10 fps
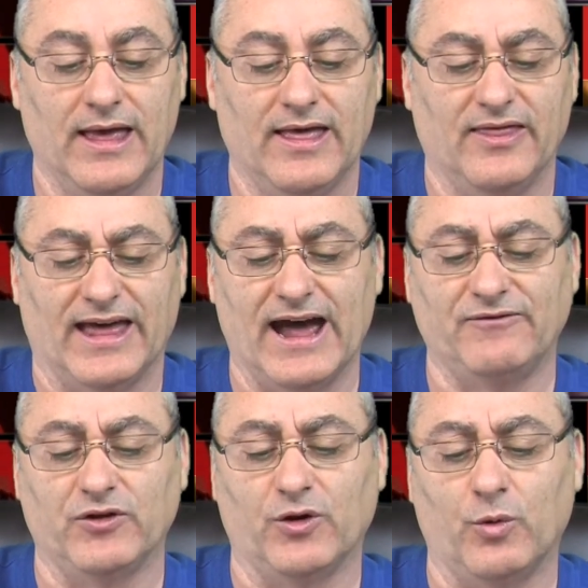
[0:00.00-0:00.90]
that
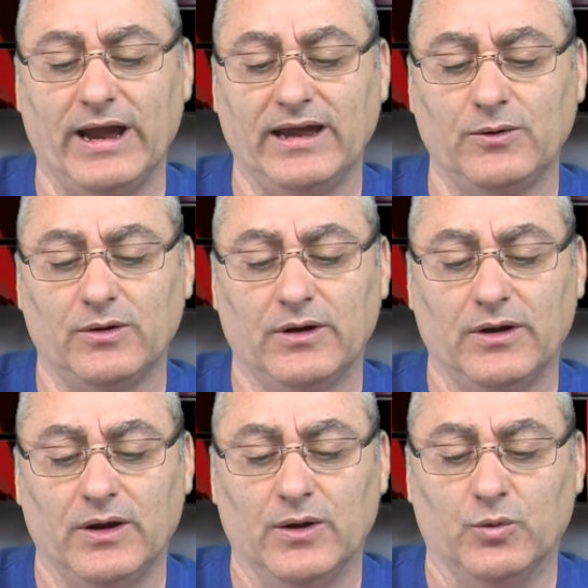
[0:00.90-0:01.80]
after the way
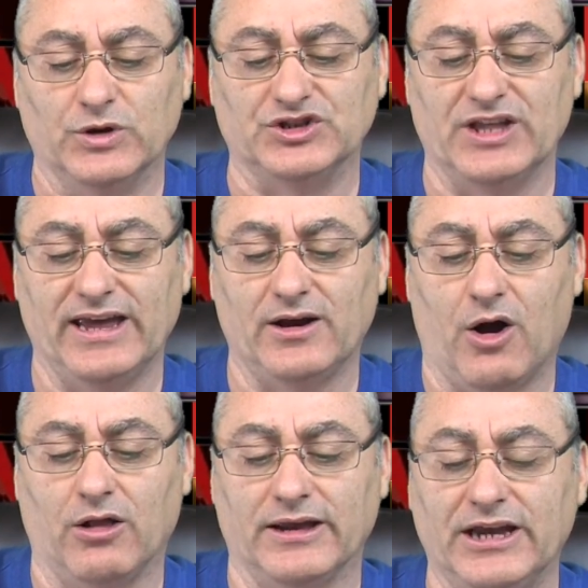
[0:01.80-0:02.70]
which they
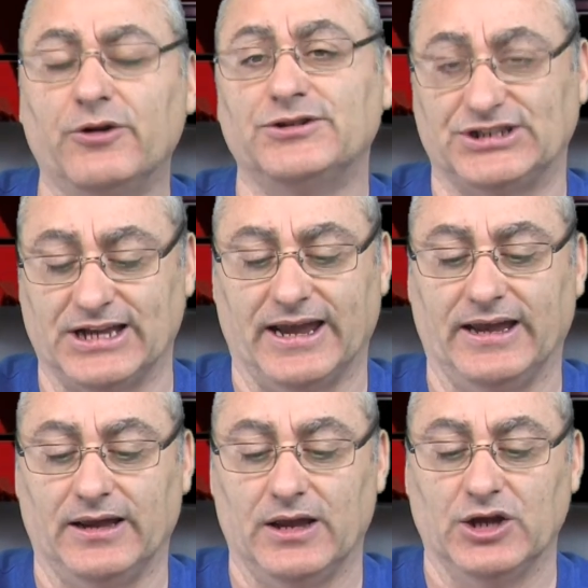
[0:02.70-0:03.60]
call
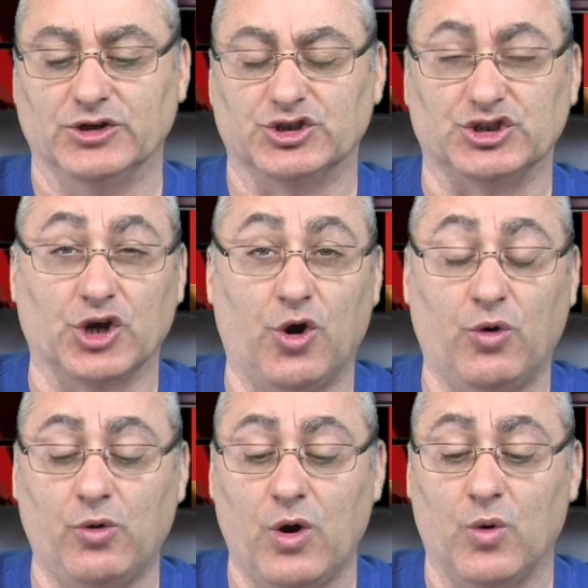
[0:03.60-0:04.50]
hearsay,
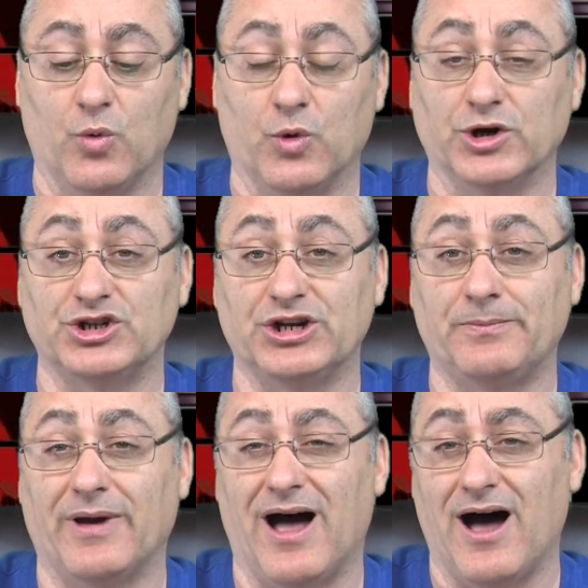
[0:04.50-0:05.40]
so worship
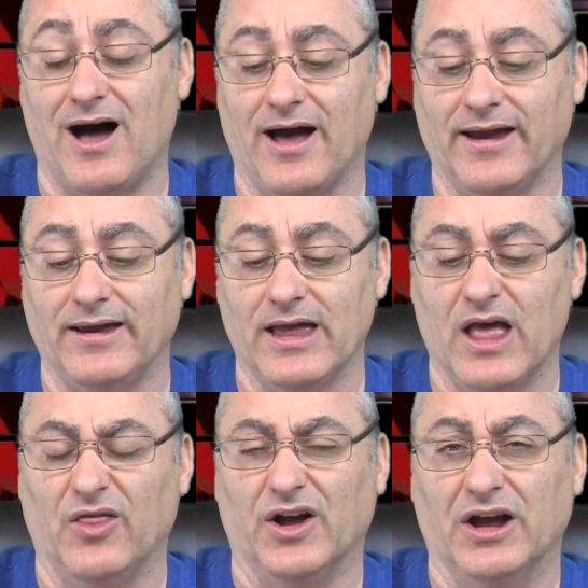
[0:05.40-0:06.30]
I
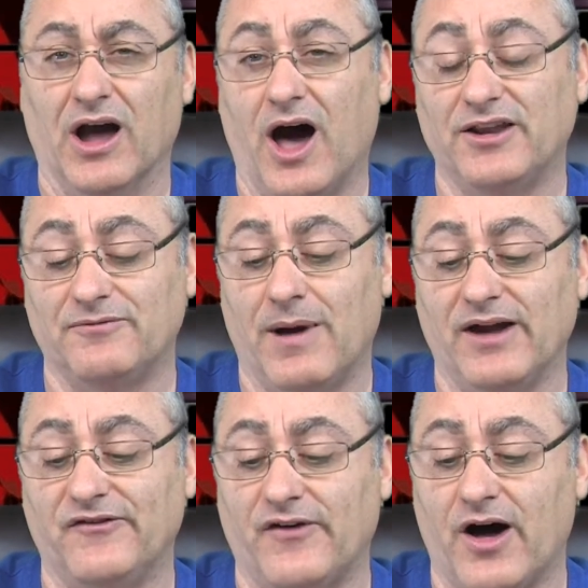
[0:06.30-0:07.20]
the God of my
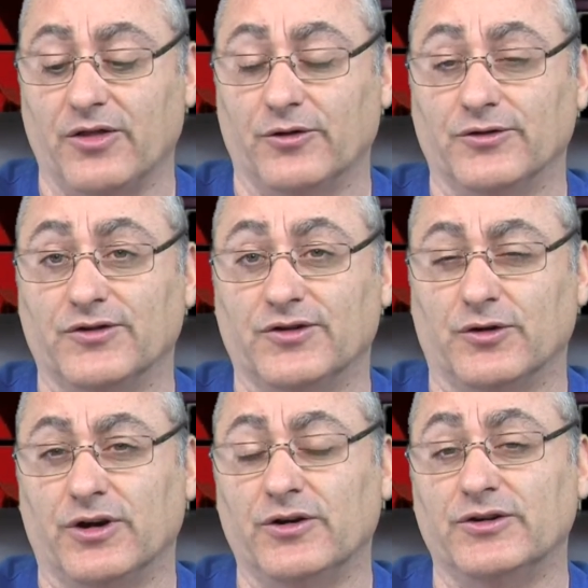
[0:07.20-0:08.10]
fathers. So
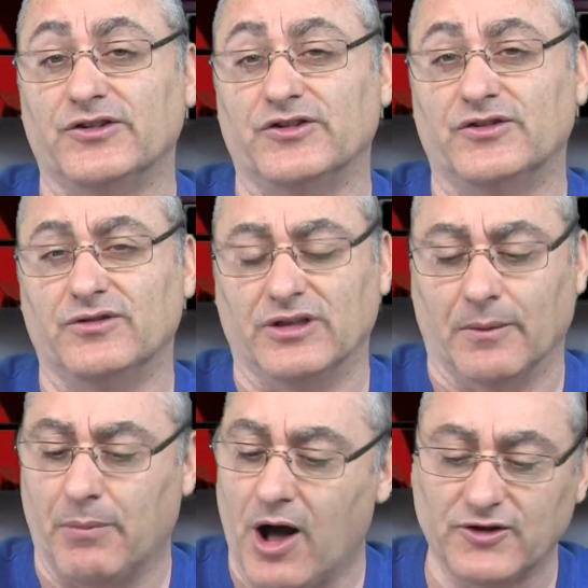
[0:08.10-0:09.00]
here is the
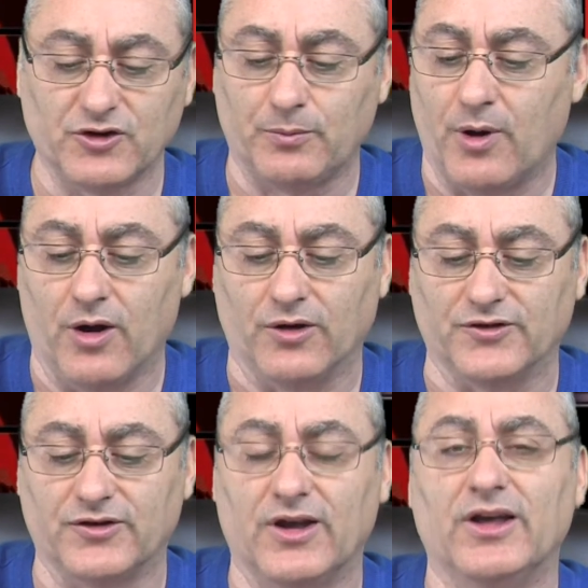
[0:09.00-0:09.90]
Apostle
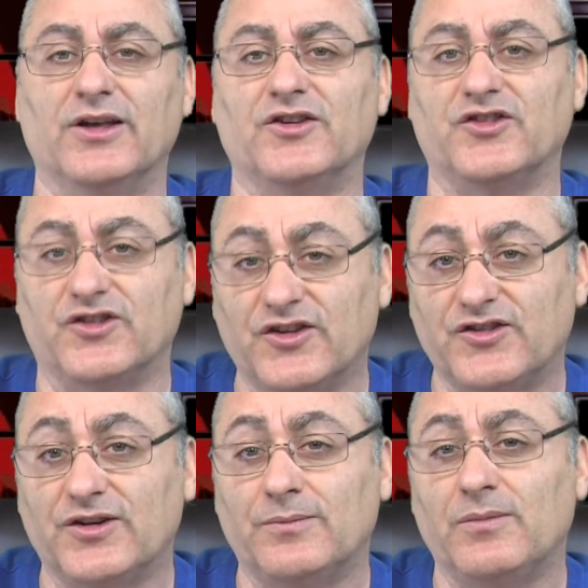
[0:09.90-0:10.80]
Paul's
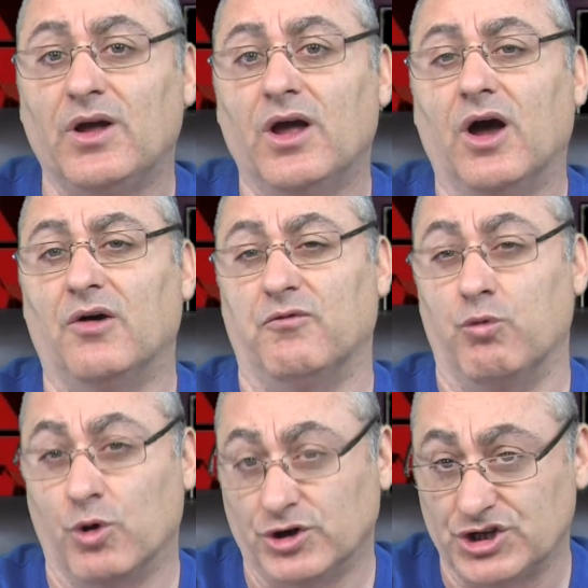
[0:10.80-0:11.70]
system of
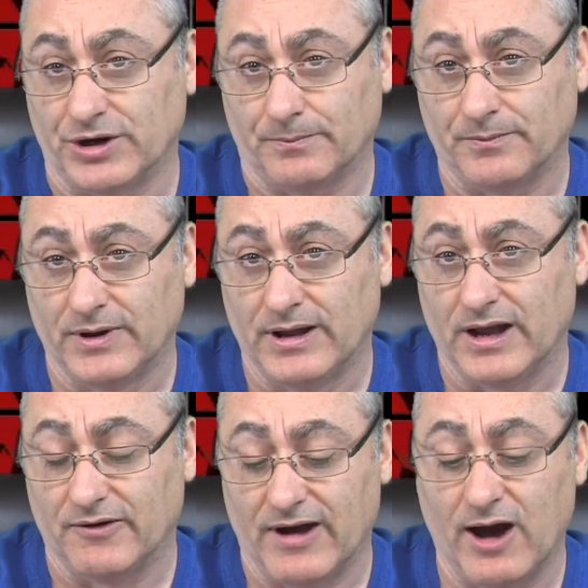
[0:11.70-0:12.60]
worship,
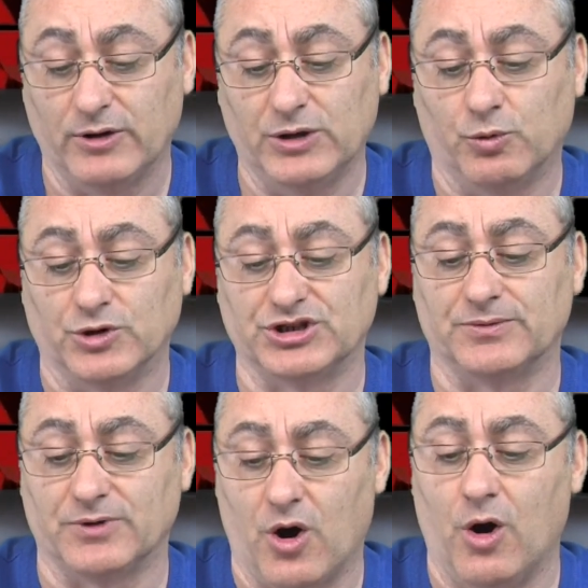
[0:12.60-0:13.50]
of how he
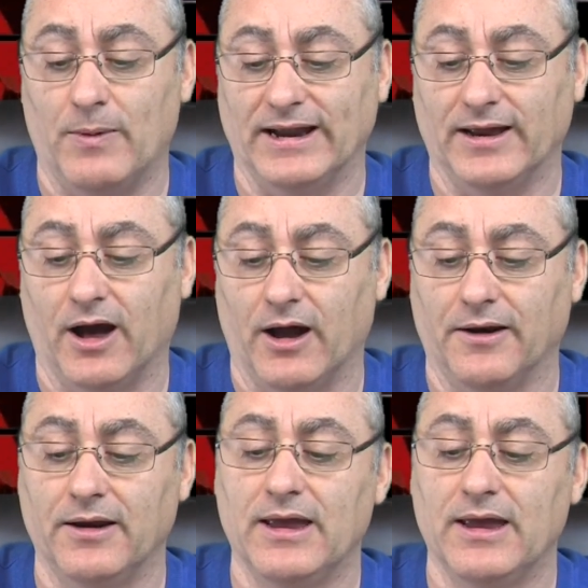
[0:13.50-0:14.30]
worshiped Almighty God,